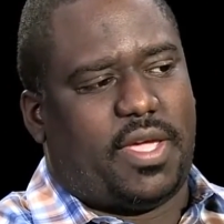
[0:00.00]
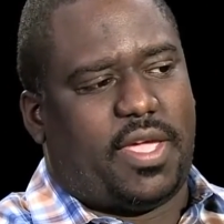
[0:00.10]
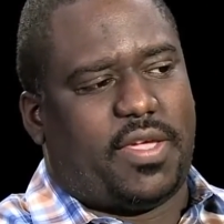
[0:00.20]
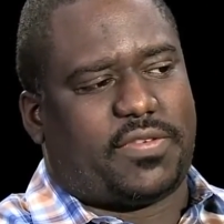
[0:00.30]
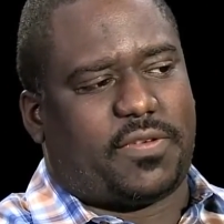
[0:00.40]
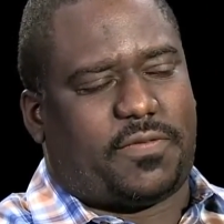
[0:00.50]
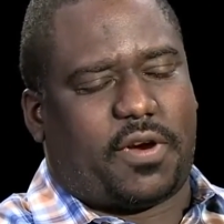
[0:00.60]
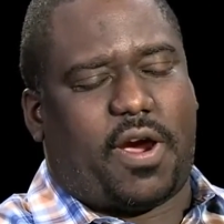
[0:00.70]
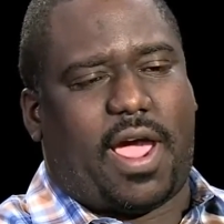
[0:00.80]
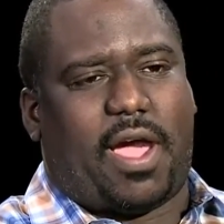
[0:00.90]
is to
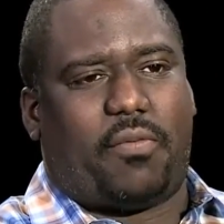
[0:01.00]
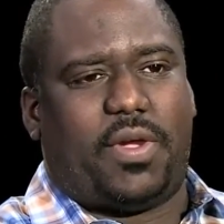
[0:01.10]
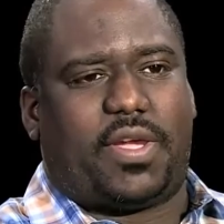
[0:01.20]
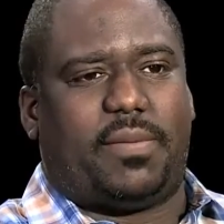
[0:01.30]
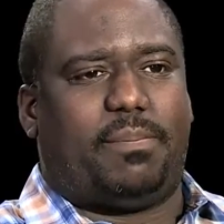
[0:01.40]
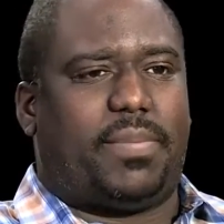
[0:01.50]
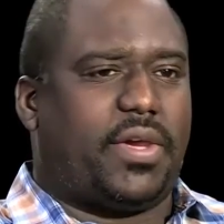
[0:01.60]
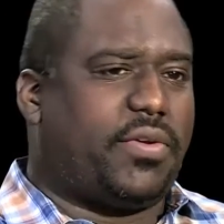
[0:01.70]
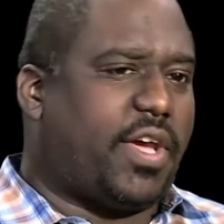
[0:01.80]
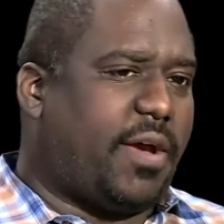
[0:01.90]
figure out how we can
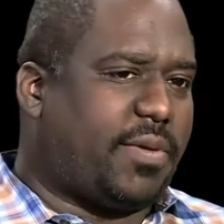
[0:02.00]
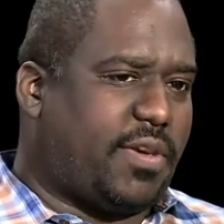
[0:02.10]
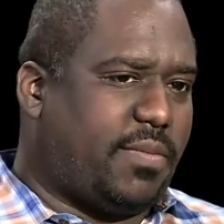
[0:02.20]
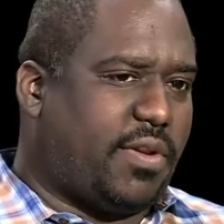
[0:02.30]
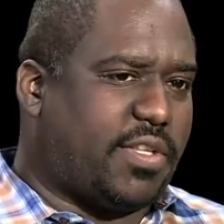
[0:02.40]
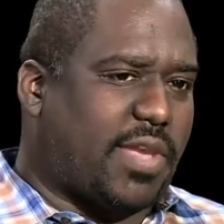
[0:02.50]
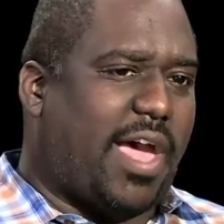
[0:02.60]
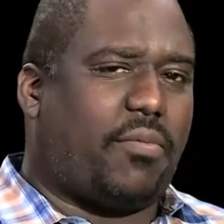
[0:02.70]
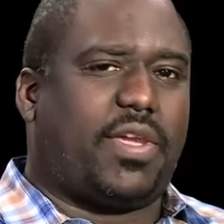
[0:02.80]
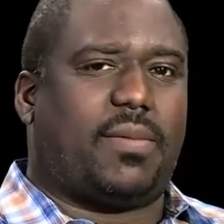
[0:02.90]
build up communities,
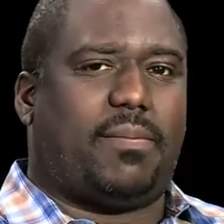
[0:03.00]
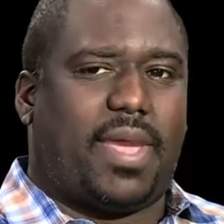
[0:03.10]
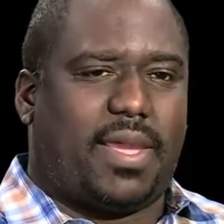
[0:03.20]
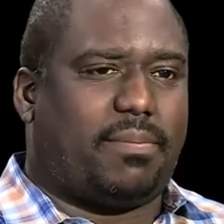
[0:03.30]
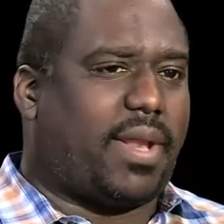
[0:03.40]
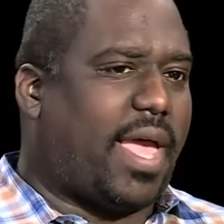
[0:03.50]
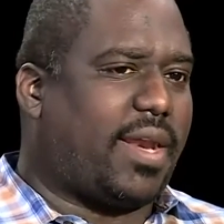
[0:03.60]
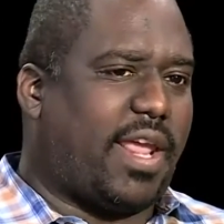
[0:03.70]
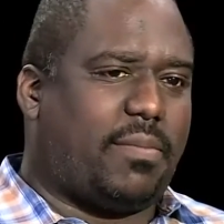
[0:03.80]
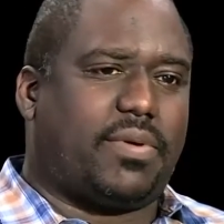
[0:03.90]
how we can make black
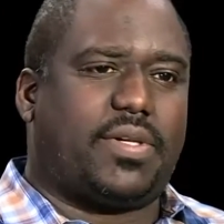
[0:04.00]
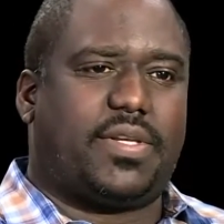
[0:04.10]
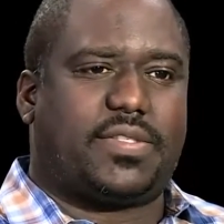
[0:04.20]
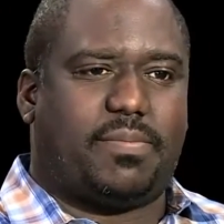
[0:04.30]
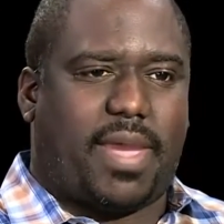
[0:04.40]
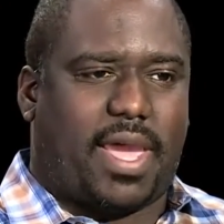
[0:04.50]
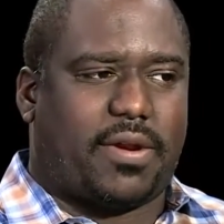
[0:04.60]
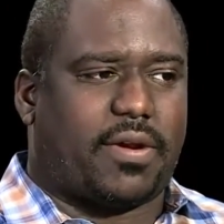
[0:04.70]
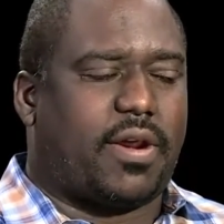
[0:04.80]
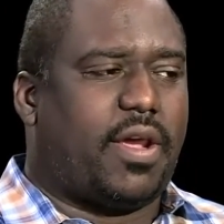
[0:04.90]
neighborhoods
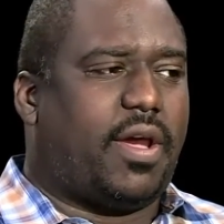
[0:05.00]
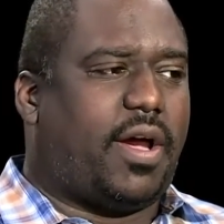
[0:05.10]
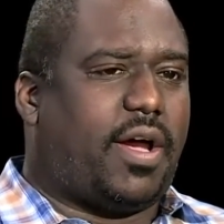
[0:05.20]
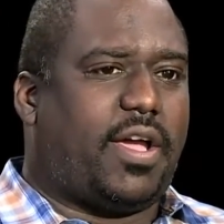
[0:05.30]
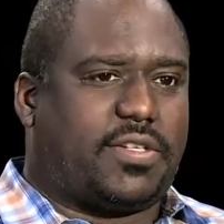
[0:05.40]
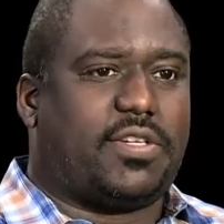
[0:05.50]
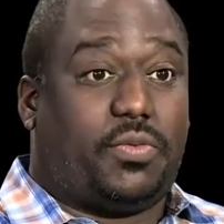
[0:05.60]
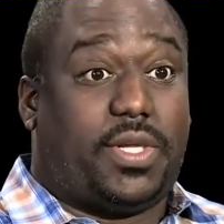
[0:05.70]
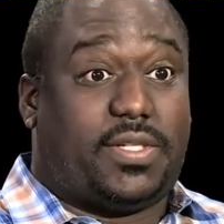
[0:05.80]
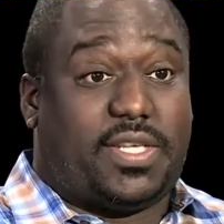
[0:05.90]
matter until
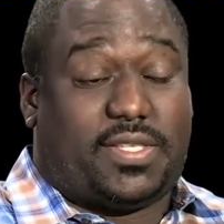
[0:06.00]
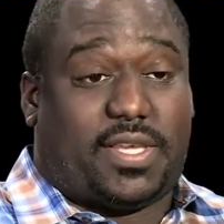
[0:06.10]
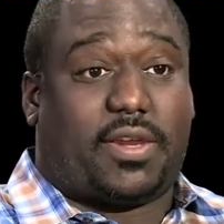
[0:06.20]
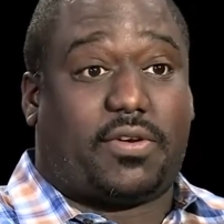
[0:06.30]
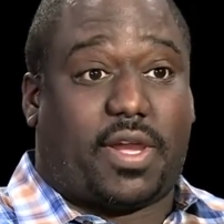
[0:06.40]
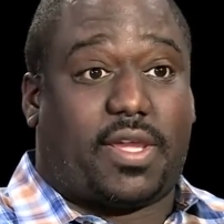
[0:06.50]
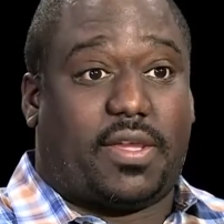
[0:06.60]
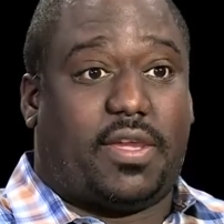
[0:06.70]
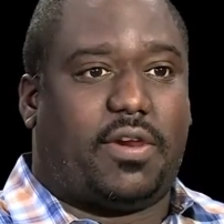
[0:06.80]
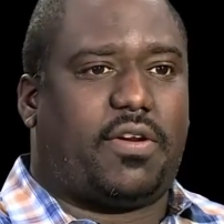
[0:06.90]
we desegregate
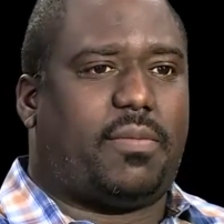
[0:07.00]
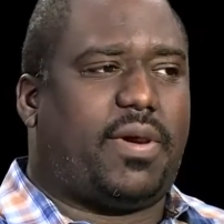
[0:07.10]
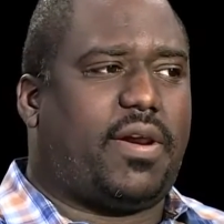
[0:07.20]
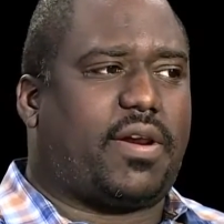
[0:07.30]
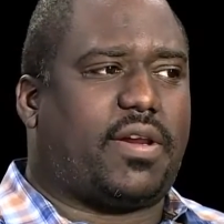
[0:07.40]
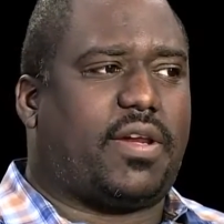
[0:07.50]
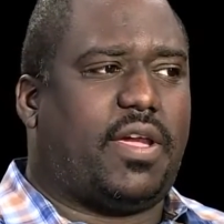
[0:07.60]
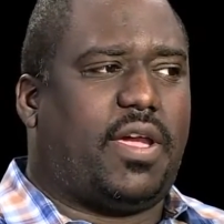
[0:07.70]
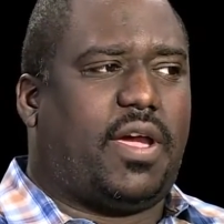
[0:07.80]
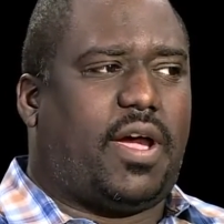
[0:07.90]
here in America.
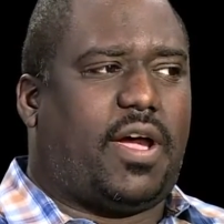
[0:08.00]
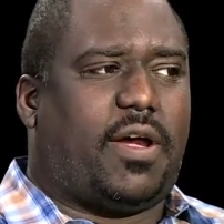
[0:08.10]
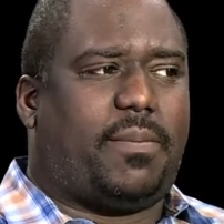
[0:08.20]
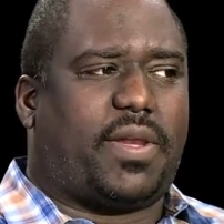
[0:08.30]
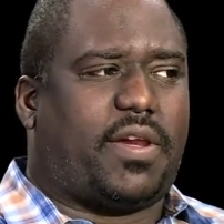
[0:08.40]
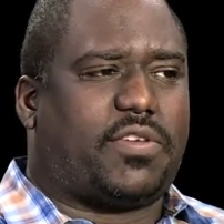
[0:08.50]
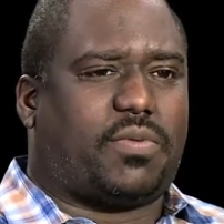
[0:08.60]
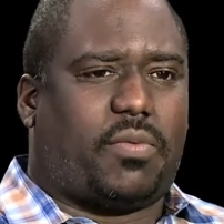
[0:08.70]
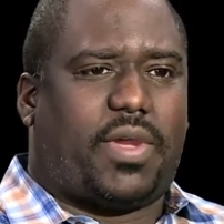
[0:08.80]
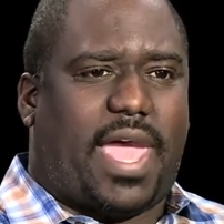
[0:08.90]
Because
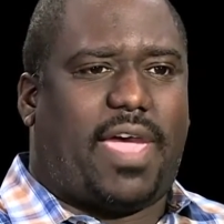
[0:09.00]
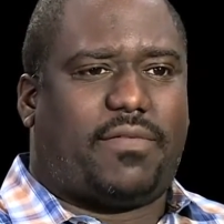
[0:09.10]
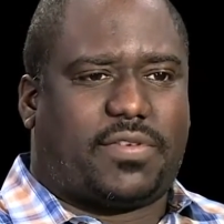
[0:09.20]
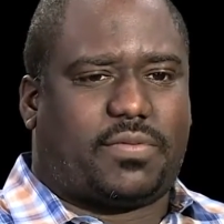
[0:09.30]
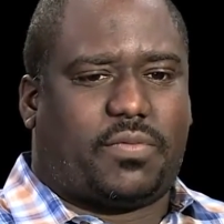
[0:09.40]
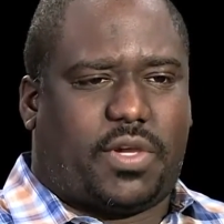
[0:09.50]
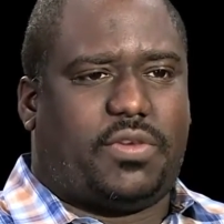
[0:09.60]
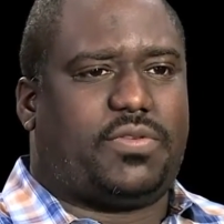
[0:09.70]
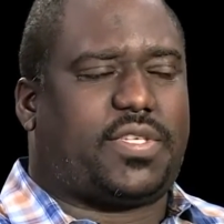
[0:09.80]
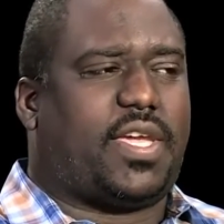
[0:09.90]
what we have is what
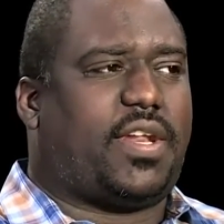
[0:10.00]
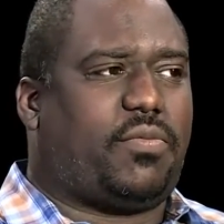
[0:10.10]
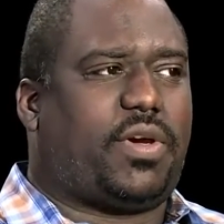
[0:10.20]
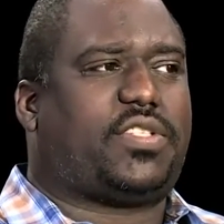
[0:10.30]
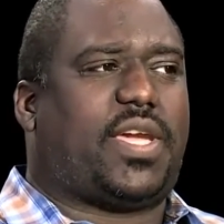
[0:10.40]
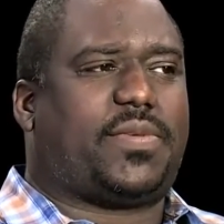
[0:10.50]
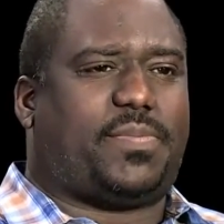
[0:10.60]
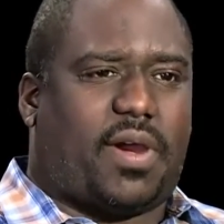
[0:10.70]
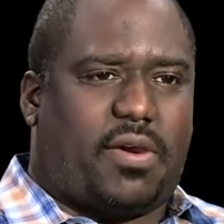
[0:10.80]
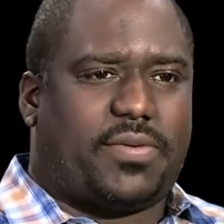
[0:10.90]
you said and what James
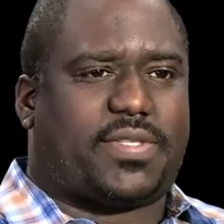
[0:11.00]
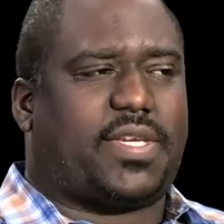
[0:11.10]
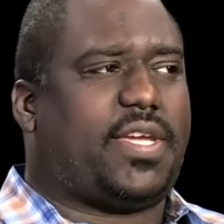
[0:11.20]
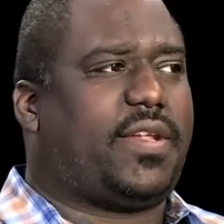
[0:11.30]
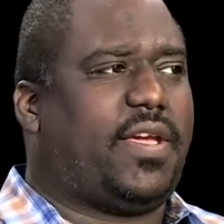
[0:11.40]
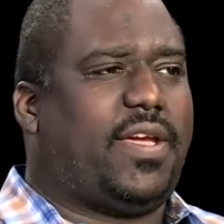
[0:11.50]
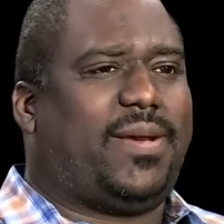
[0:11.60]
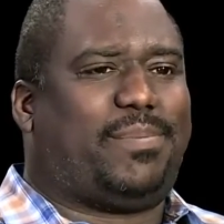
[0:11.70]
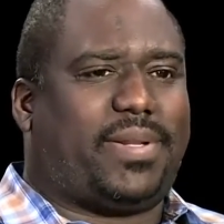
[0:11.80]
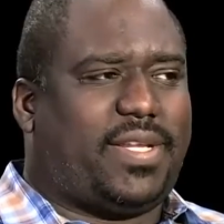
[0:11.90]
Baldwin said,
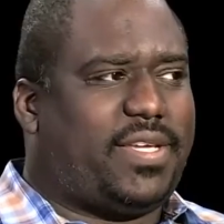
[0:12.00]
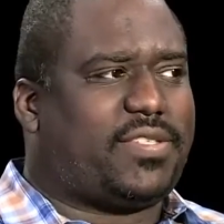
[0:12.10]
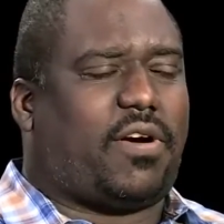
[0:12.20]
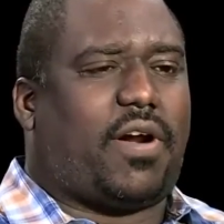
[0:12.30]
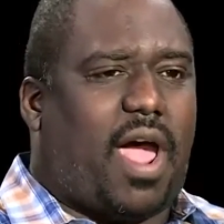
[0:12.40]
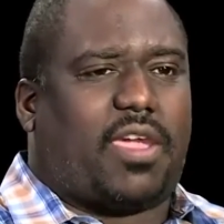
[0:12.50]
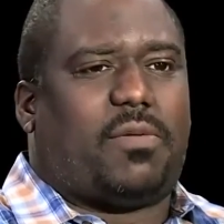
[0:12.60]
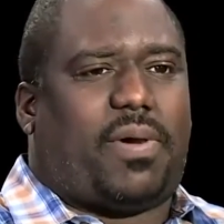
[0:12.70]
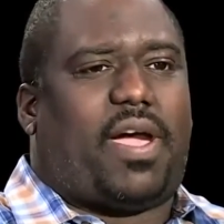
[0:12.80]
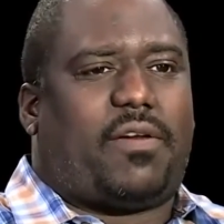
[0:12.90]
police are an
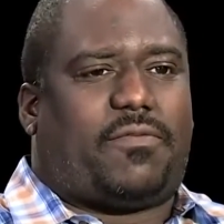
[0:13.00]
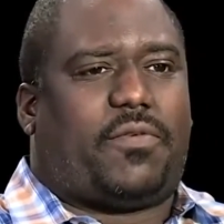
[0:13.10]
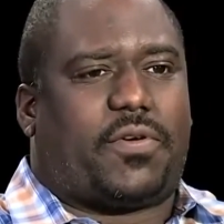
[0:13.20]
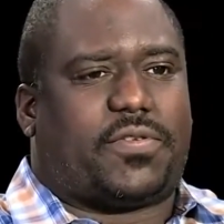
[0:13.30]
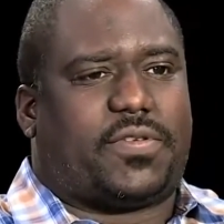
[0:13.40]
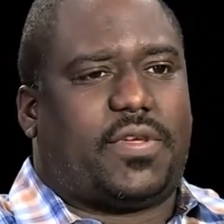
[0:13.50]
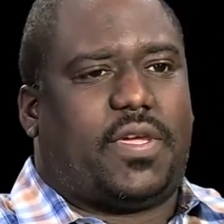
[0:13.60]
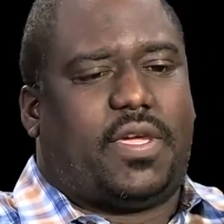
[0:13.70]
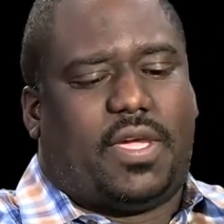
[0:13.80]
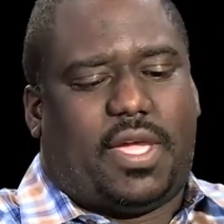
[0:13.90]
occupying force
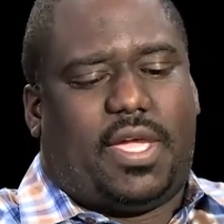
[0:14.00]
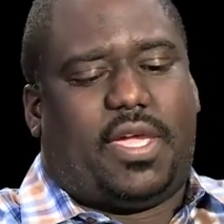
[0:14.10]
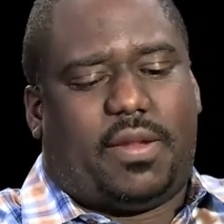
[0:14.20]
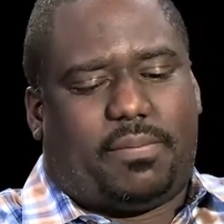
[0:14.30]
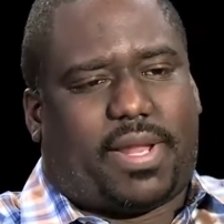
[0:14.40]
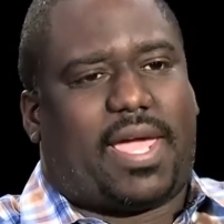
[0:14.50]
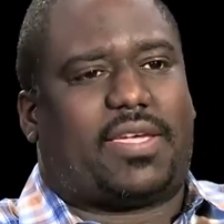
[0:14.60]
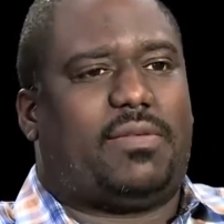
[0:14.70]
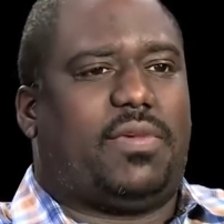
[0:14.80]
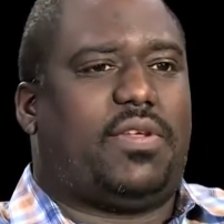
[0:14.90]
in black
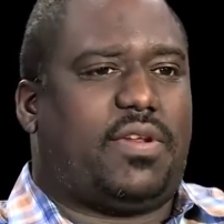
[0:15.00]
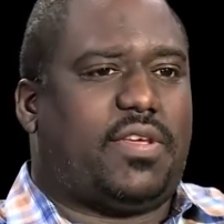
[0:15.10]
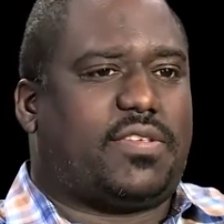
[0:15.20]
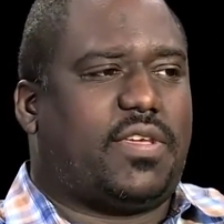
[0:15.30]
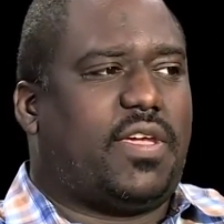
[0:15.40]
communities.